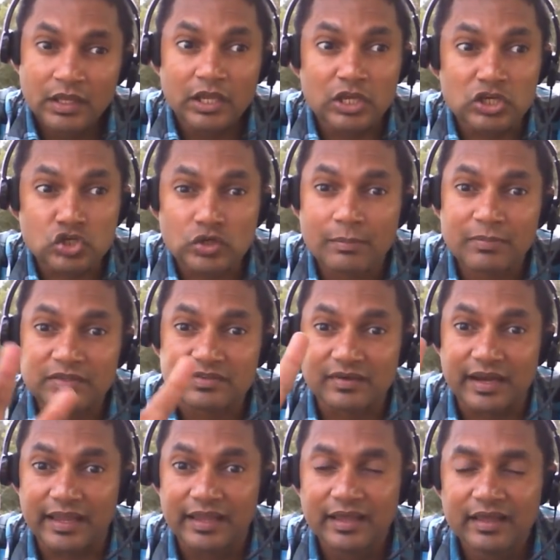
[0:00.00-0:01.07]
Issue number
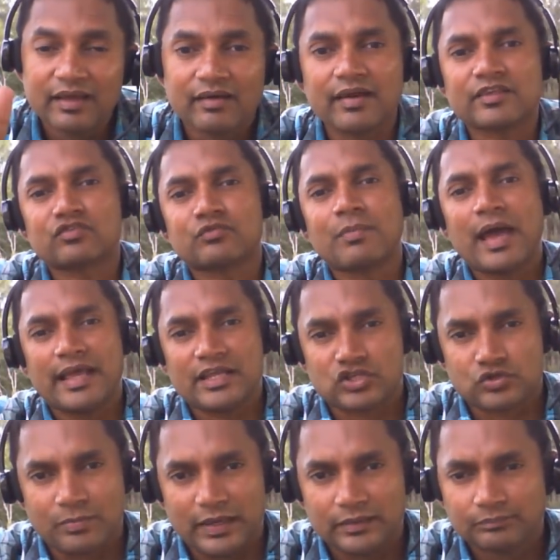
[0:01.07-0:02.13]
3, risk
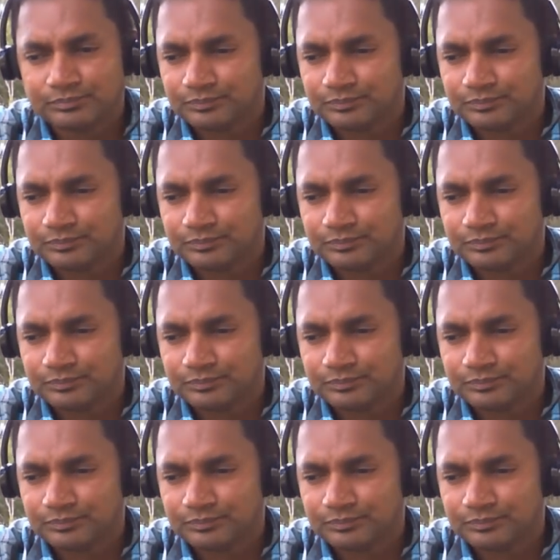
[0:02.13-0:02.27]
management.